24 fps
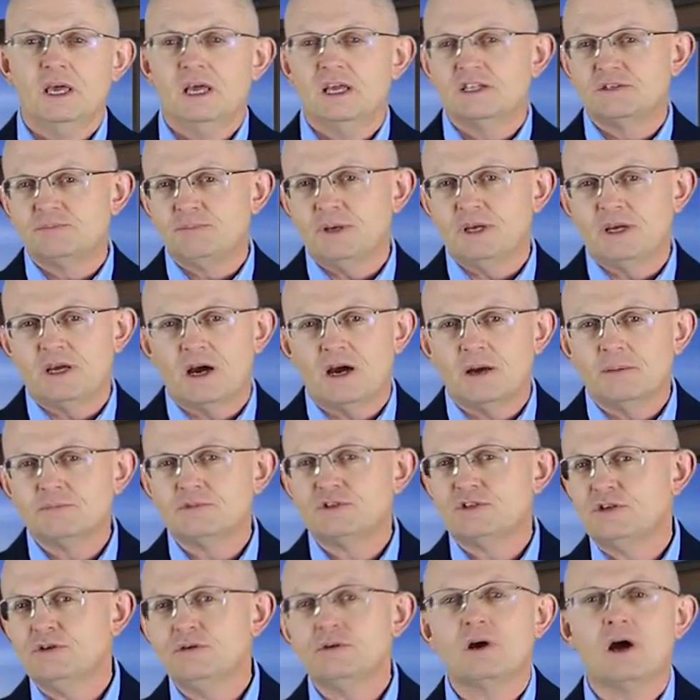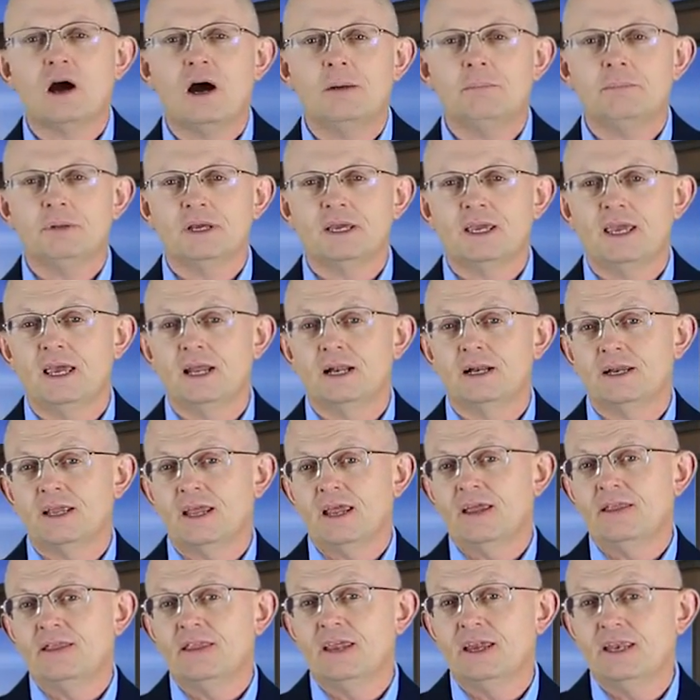It's become too complicated,
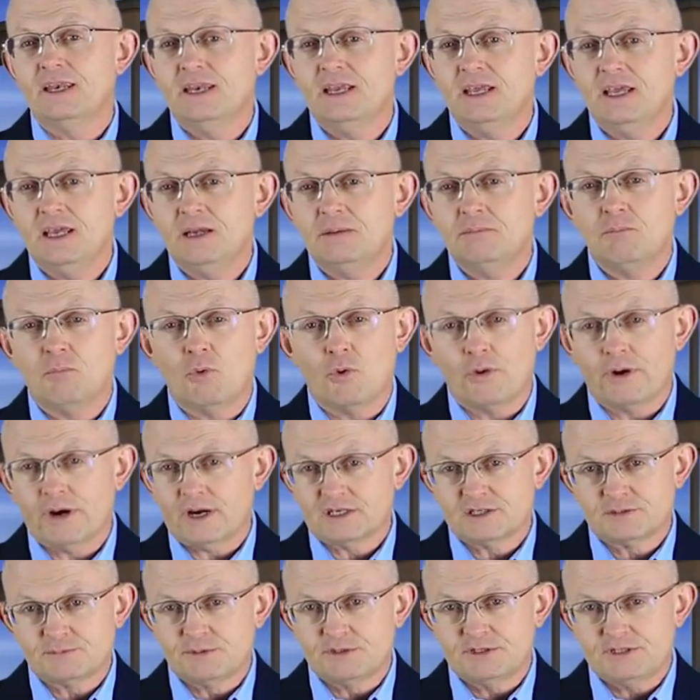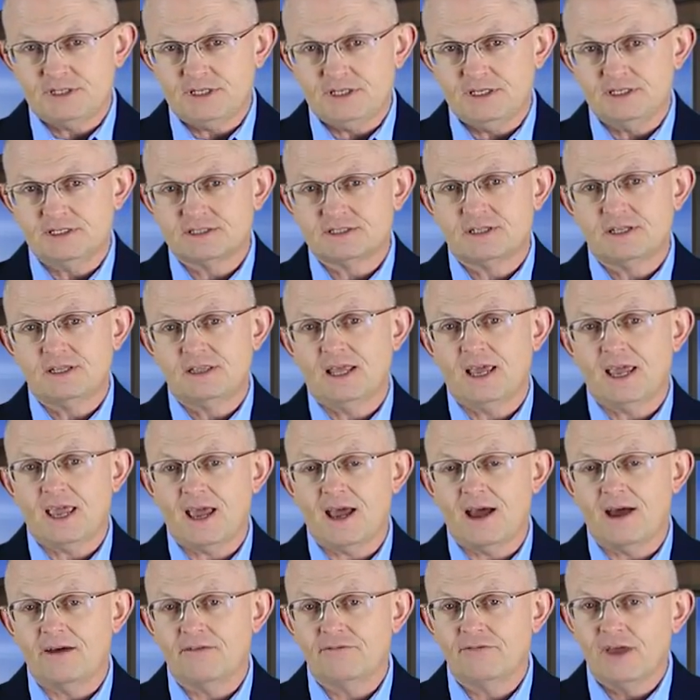and they need more expertise than they
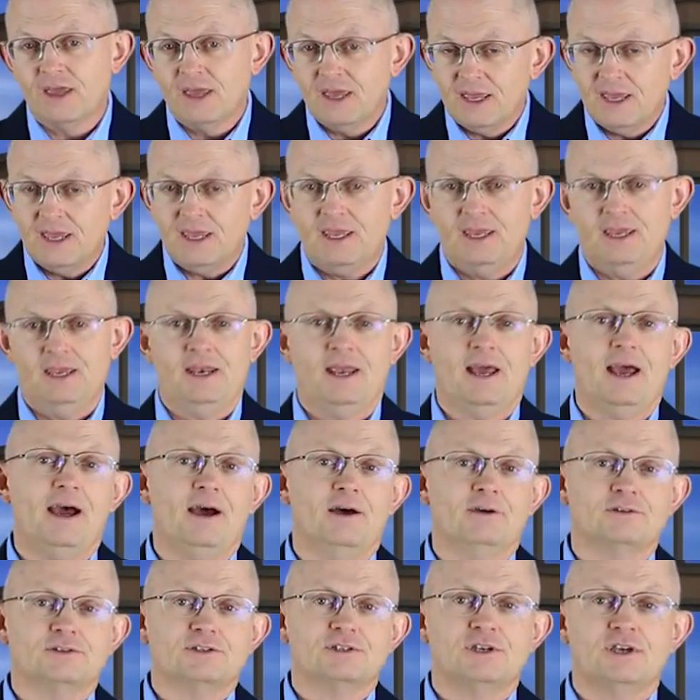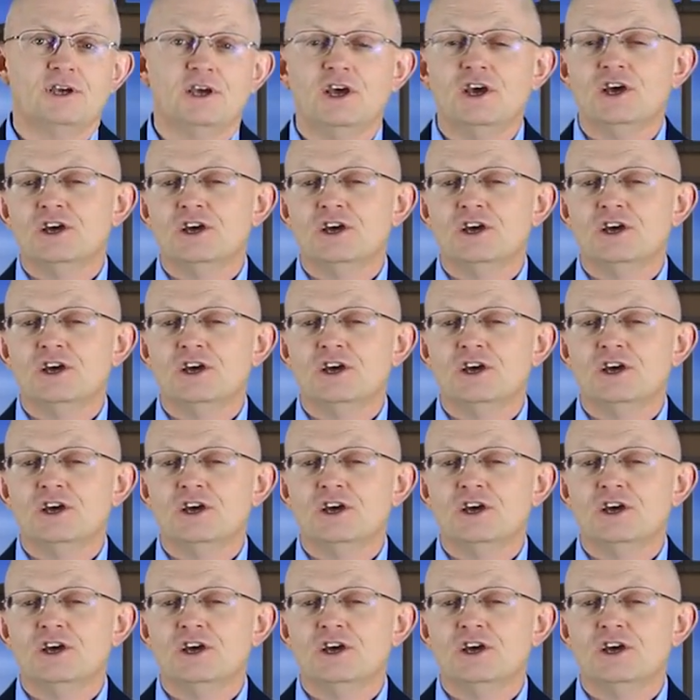have in-house.